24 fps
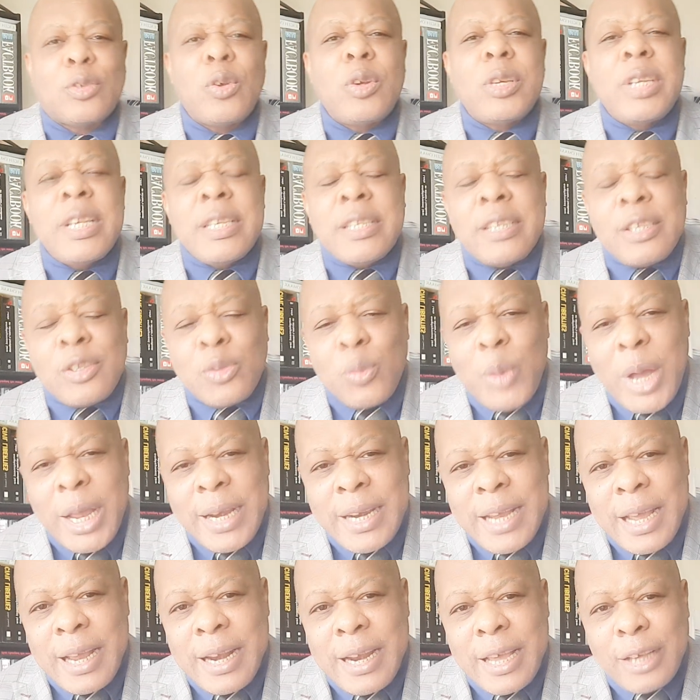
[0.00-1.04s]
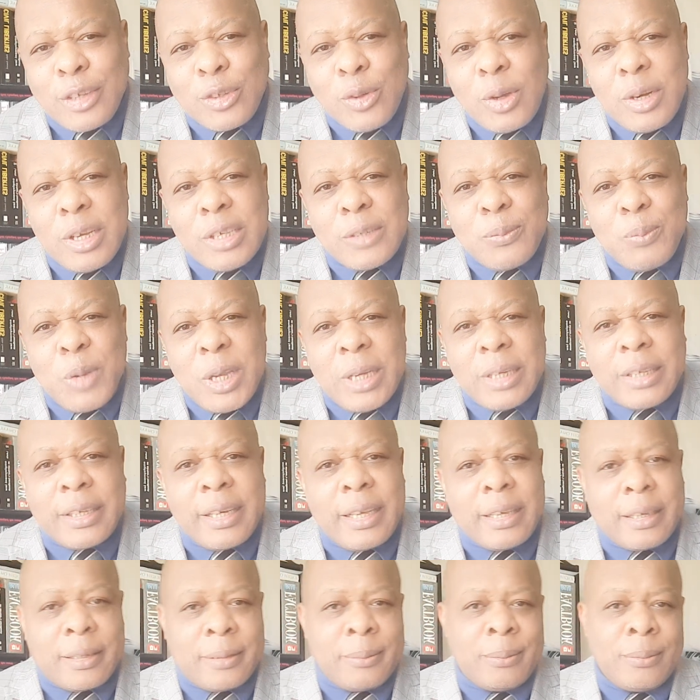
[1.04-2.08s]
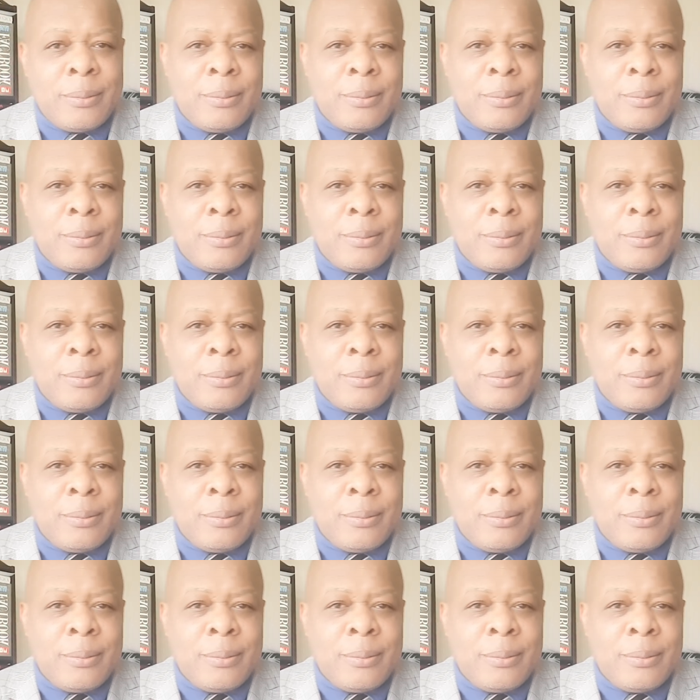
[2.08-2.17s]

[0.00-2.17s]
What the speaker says: So this is where the election is being rigged.